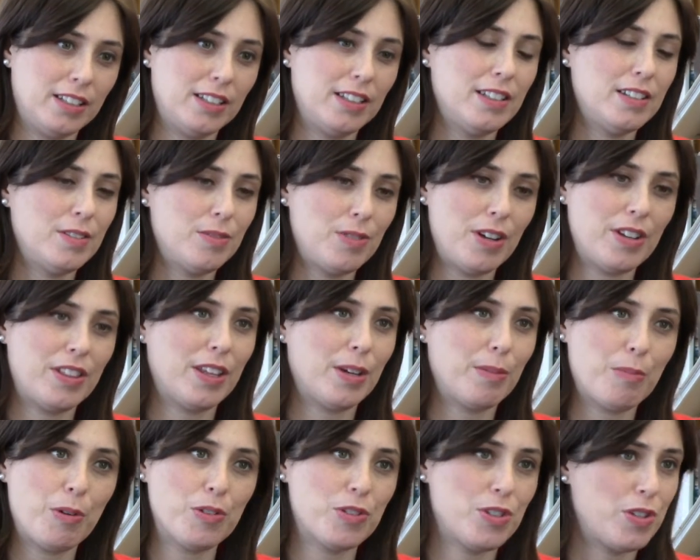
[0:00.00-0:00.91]
And this is why I
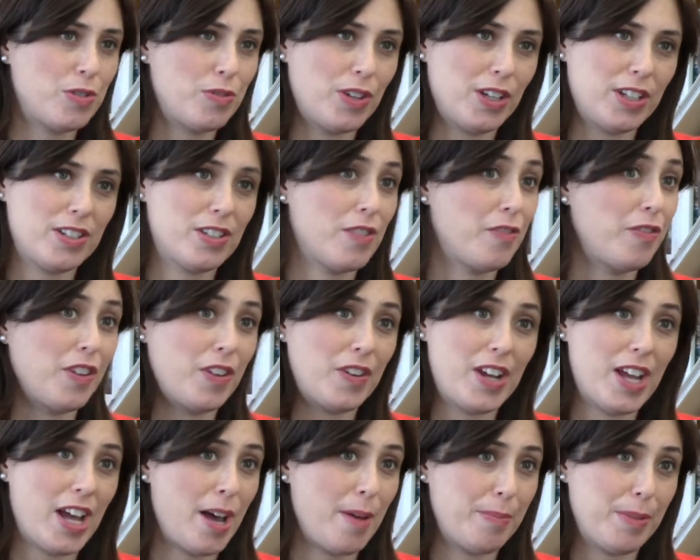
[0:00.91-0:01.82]
think most Israelis are
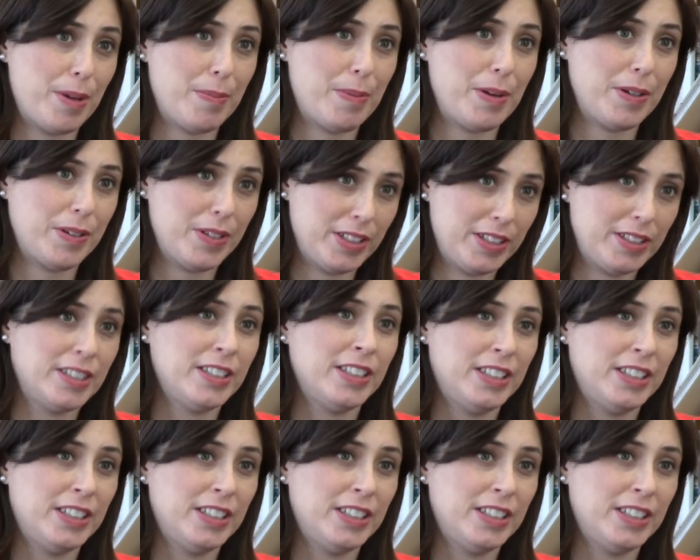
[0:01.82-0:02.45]
very happy about it.